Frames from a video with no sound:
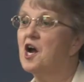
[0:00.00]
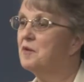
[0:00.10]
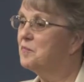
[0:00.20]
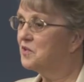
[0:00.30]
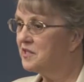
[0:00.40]

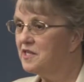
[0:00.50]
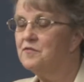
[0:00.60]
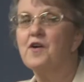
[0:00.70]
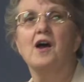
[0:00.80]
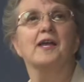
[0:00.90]
I
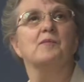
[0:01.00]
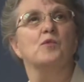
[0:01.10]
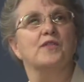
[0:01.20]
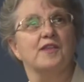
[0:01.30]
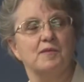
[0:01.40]
believe I
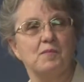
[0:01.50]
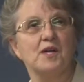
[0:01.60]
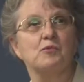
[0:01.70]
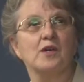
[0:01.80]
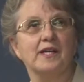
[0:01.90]
am within
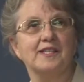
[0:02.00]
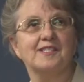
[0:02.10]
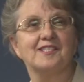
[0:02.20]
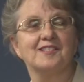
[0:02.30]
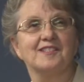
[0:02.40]
my
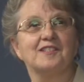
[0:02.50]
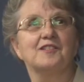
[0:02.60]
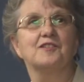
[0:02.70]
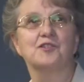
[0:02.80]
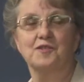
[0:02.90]
rights
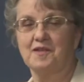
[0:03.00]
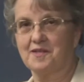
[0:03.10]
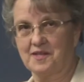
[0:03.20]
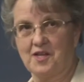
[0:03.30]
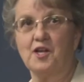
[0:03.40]

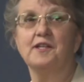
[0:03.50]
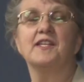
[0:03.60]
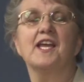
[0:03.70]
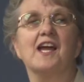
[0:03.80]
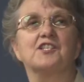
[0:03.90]

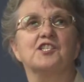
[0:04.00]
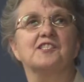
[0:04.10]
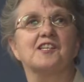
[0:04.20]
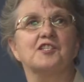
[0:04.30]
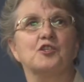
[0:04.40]
in the
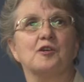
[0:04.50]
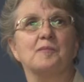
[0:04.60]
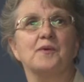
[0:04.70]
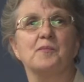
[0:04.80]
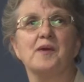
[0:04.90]
actions I took,
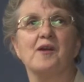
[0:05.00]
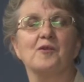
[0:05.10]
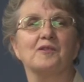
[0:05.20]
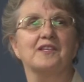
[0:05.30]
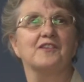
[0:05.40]
but
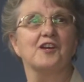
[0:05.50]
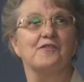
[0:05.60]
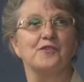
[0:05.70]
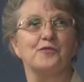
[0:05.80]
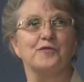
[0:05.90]
apparently the
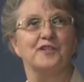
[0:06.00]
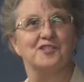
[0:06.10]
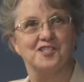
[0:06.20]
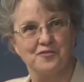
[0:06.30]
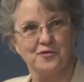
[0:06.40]
governor
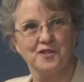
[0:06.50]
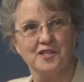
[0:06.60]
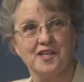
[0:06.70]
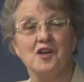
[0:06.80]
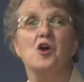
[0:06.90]
feels
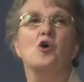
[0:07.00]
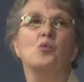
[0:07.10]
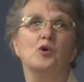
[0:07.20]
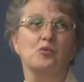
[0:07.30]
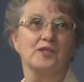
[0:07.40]
differently.
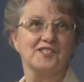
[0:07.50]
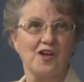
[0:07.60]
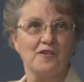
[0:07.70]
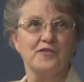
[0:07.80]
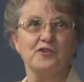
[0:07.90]
We'll
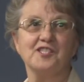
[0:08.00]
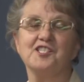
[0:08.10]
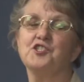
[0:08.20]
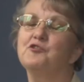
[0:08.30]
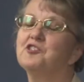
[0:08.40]
resolve those
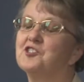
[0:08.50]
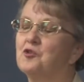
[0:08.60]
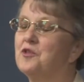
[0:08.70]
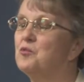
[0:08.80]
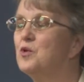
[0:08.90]
issues
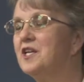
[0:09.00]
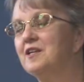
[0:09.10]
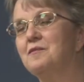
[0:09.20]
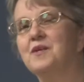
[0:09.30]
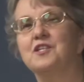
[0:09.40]
so that we
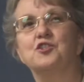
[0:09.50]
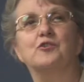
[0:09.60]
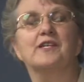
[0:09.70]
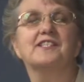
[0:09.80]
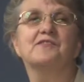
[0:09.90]
can make
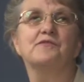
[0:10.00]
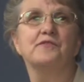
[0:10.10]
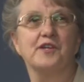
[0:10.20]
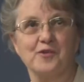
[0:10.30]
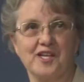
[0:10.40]
sure it's
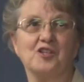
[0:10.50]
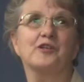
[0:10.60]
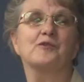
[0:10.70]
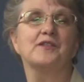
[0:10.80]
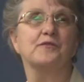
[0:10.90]
very
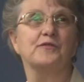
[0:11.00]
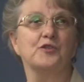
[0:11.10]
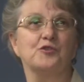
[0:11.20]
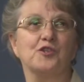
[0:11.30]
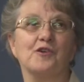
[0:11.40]
clear in the
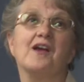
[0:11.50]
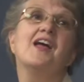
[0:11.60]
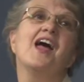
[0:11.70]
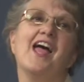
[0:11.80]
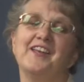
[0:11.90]
future
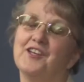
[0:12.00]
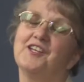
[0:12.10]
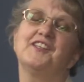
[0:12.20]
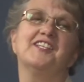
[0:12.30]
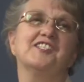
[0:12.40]
and
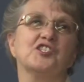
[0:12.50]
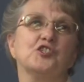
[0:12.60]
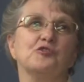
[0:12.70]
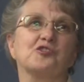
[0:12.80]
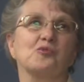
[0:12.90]
none of these issues